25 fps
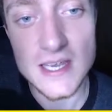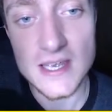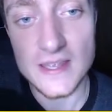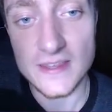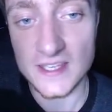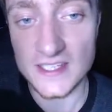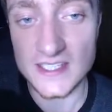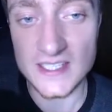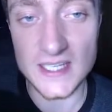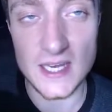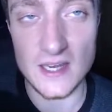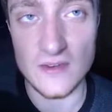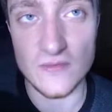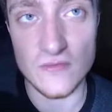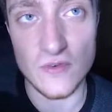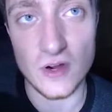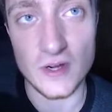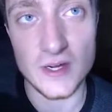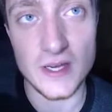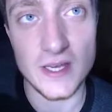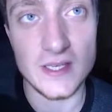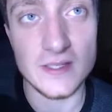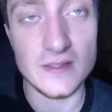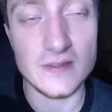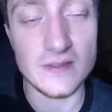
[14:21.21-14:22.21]
The Team
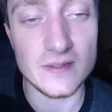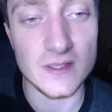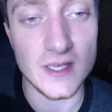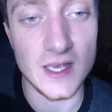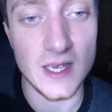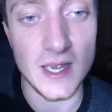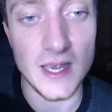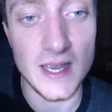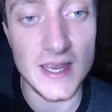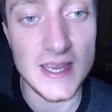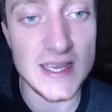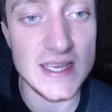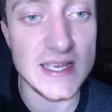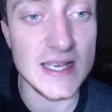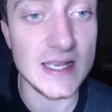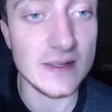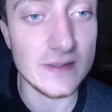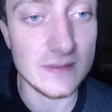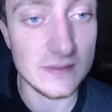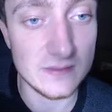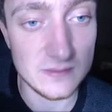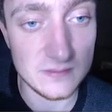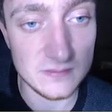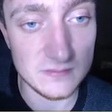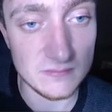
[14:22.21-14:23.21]
Rocket's
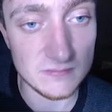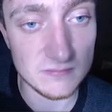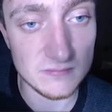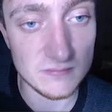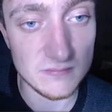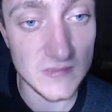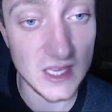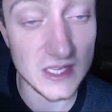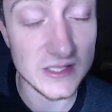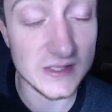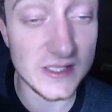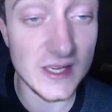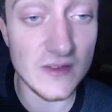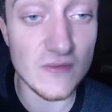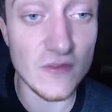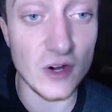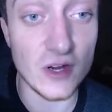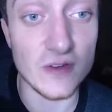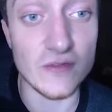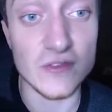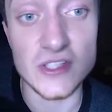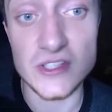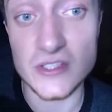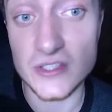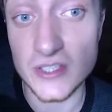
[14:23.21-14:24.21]
Team
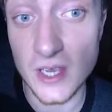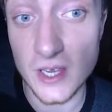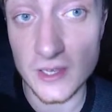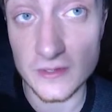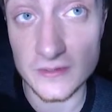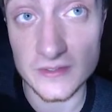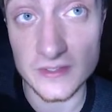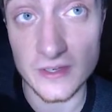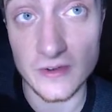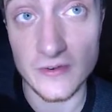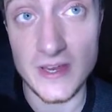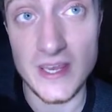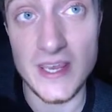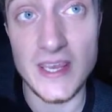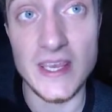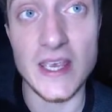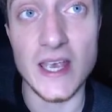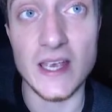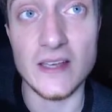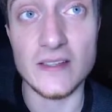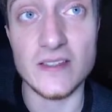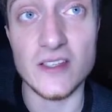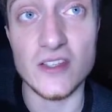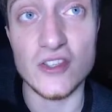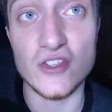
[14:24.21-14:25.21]
Rocket Return,
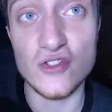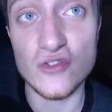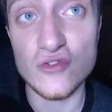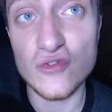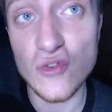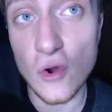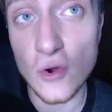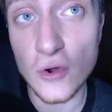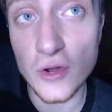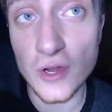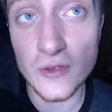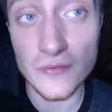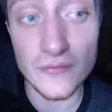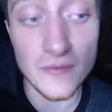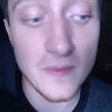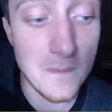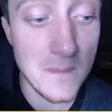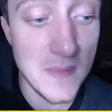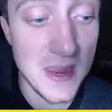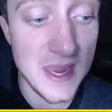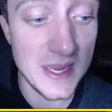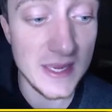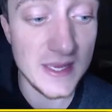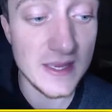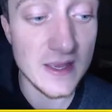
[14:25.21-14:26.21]
EX is stronger for
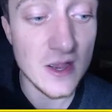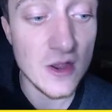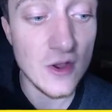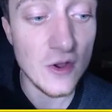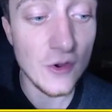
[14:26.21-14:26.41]
me,